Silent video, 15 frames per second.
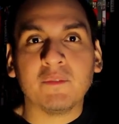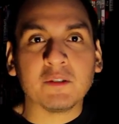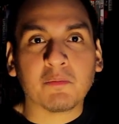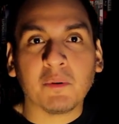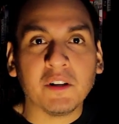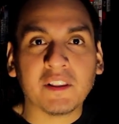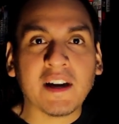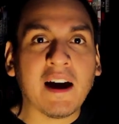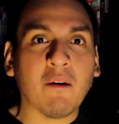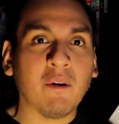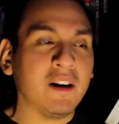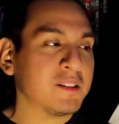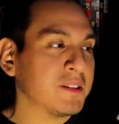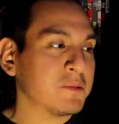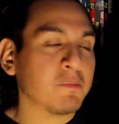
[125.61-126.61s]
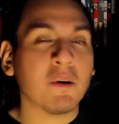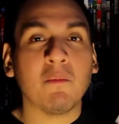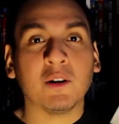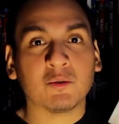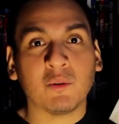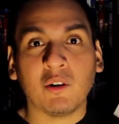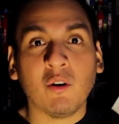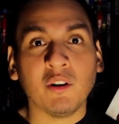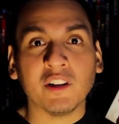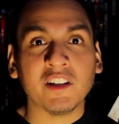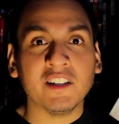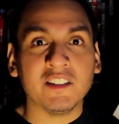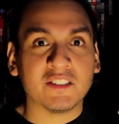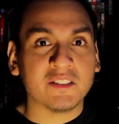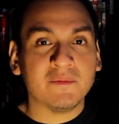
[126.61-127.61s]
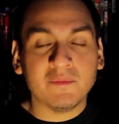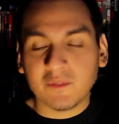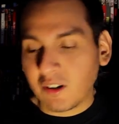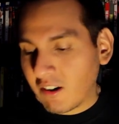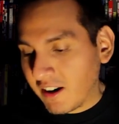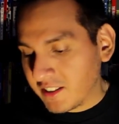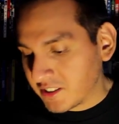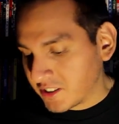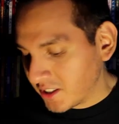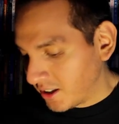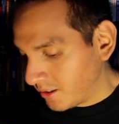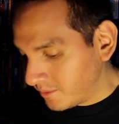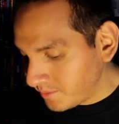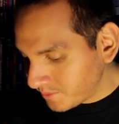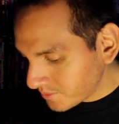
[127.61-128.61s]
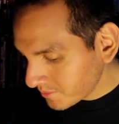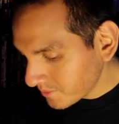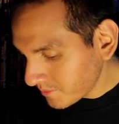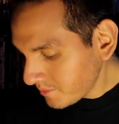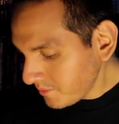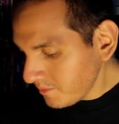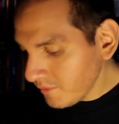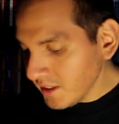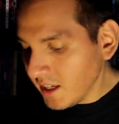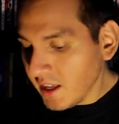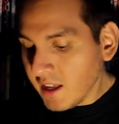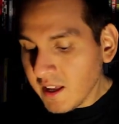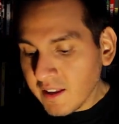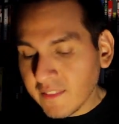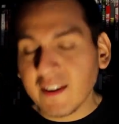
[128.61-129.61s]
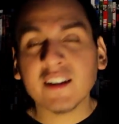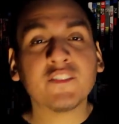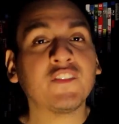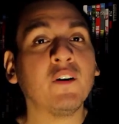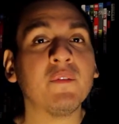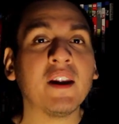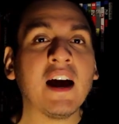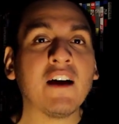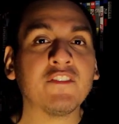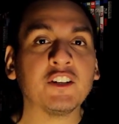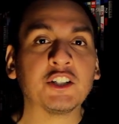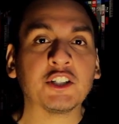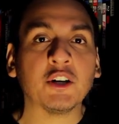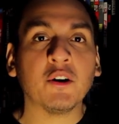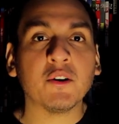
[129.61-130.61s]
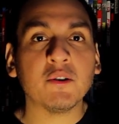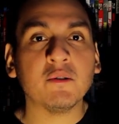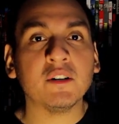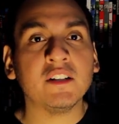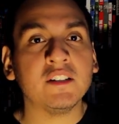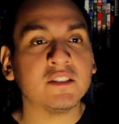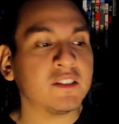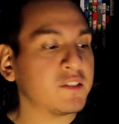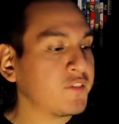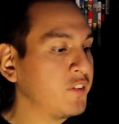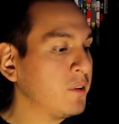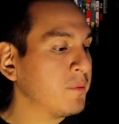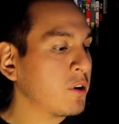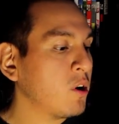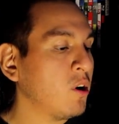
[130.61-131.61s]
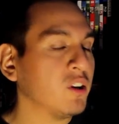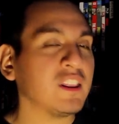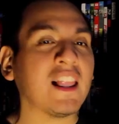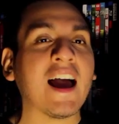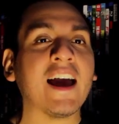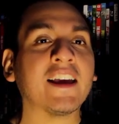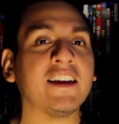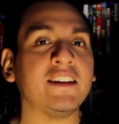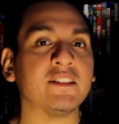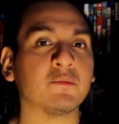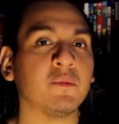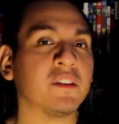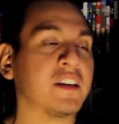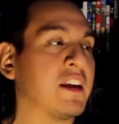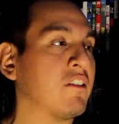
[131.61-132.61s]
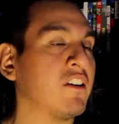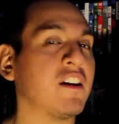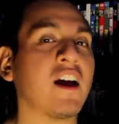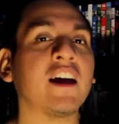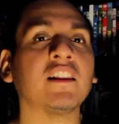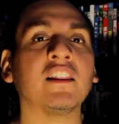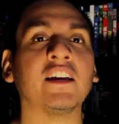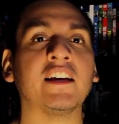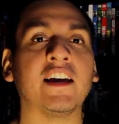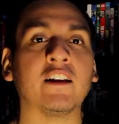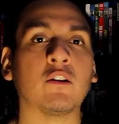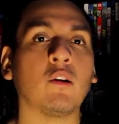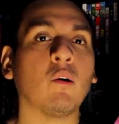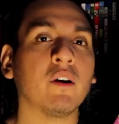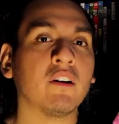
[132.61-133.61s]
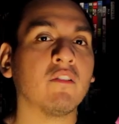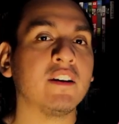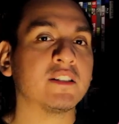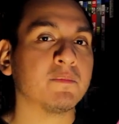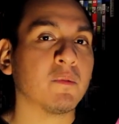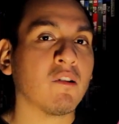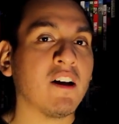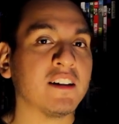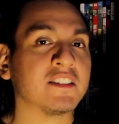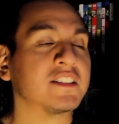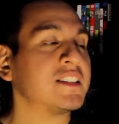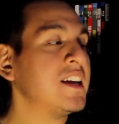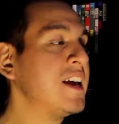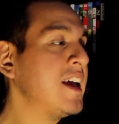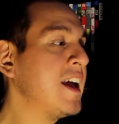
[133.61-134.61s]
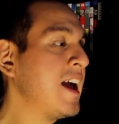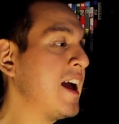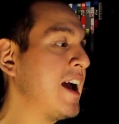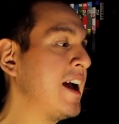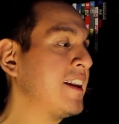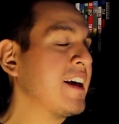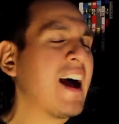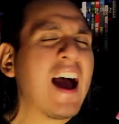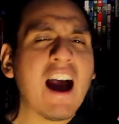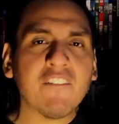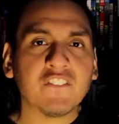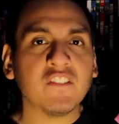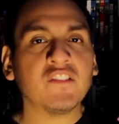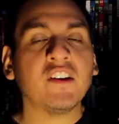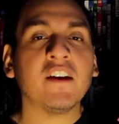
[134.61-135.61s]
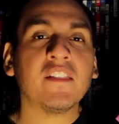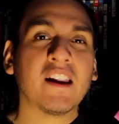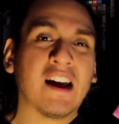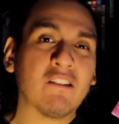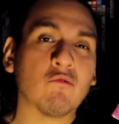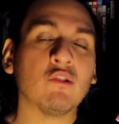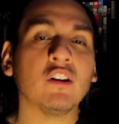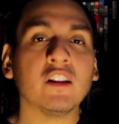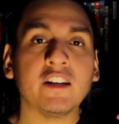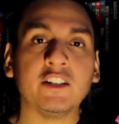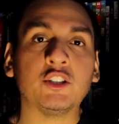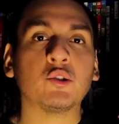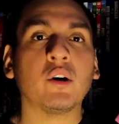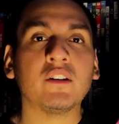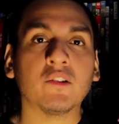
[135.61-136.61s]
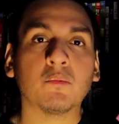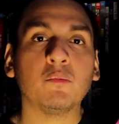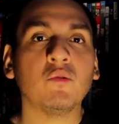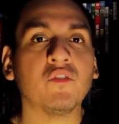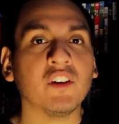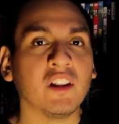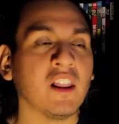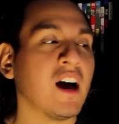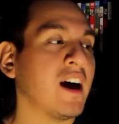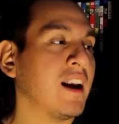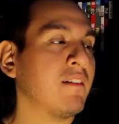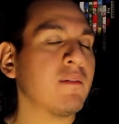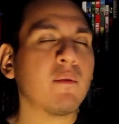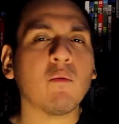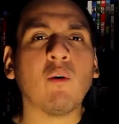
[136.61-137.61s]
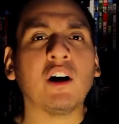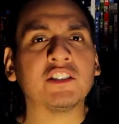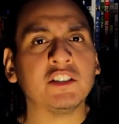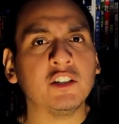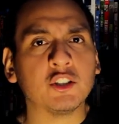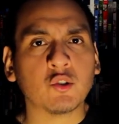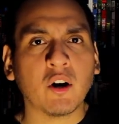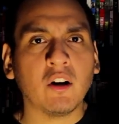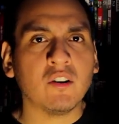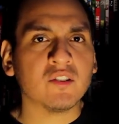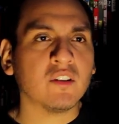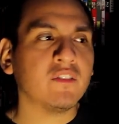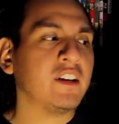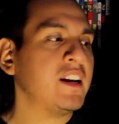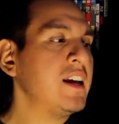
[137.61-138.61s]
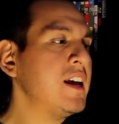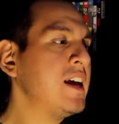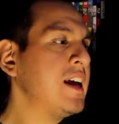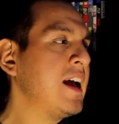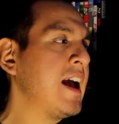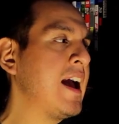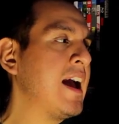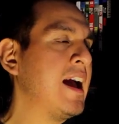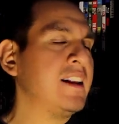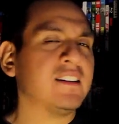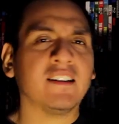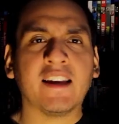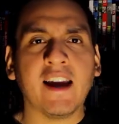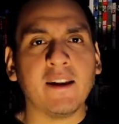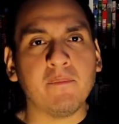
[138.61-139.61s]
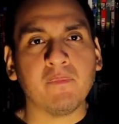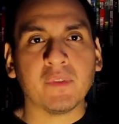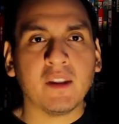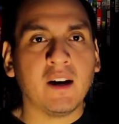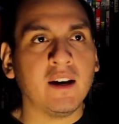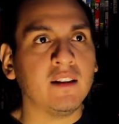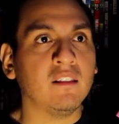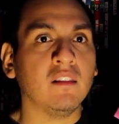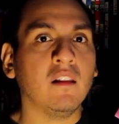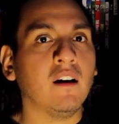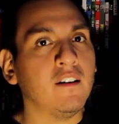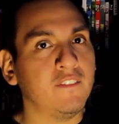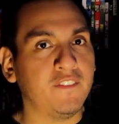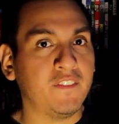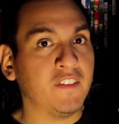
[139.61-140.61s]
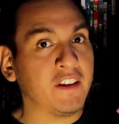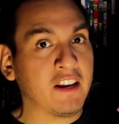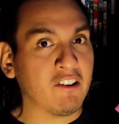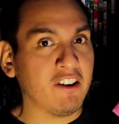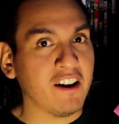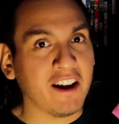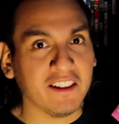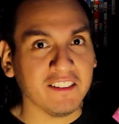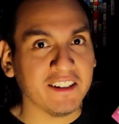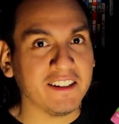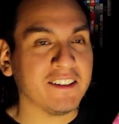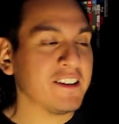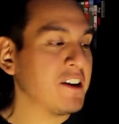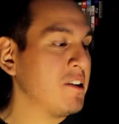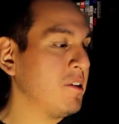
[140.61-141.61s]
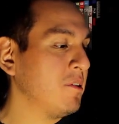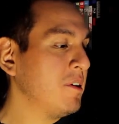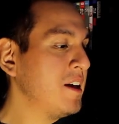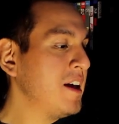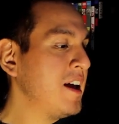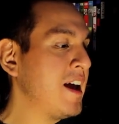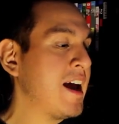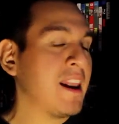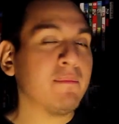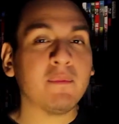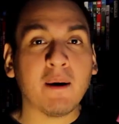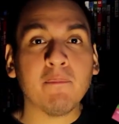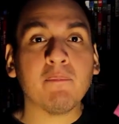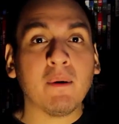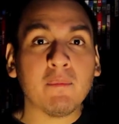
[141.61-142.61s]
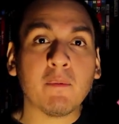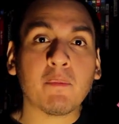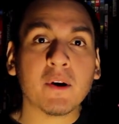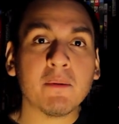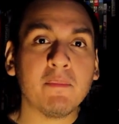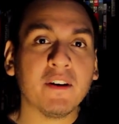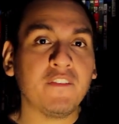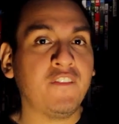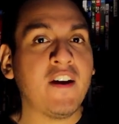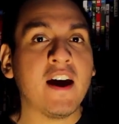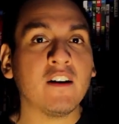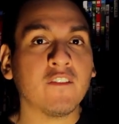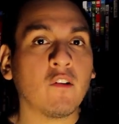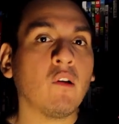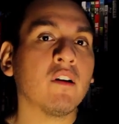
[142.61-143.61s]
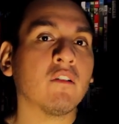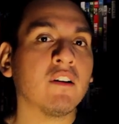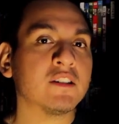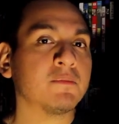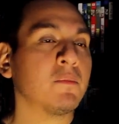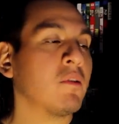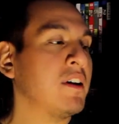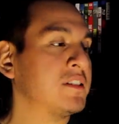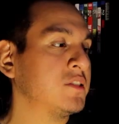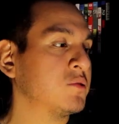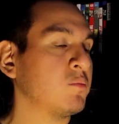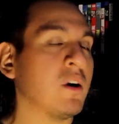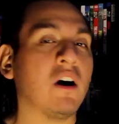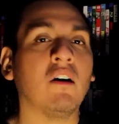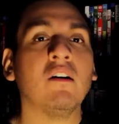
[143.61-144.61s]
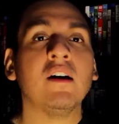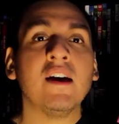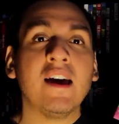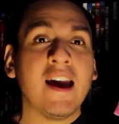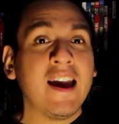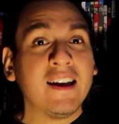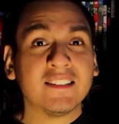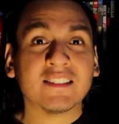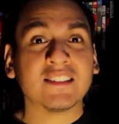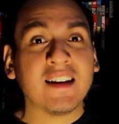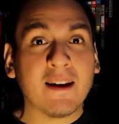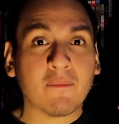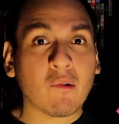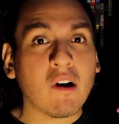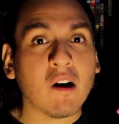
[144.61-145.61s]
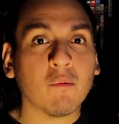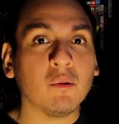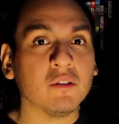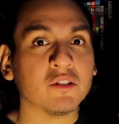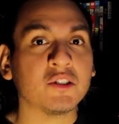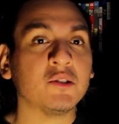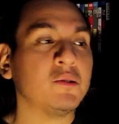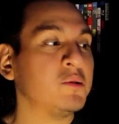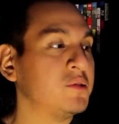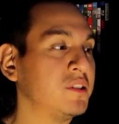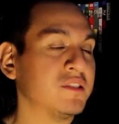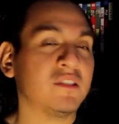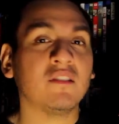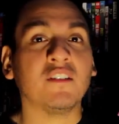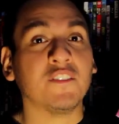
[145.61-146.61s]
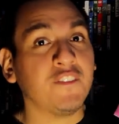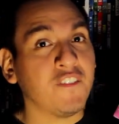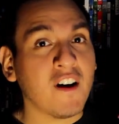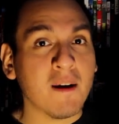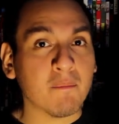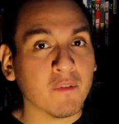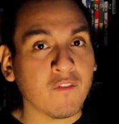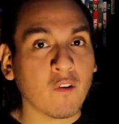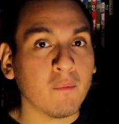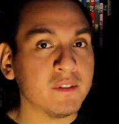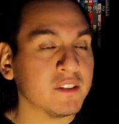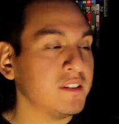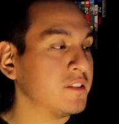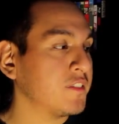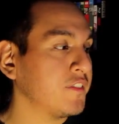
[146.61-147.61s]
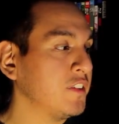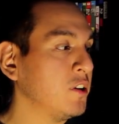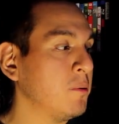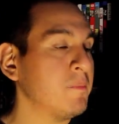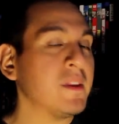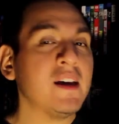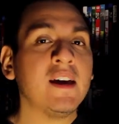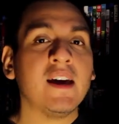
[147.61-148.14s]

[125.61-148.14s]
Let's put it that way. That's pretty much what all it is. All right so the next film that I have to show you is this film called Laggies with Keira Knightley and Chloe Grace Moretz. And I have to say that I really enjoyed this movie a lot. I remember watching the trailers of it, and again, I love Keira Knightley, you know. And I'm a pretty big fan of Chloe Grace Moretz as well, and Sam Rockwell too, who does another fine performance in this film.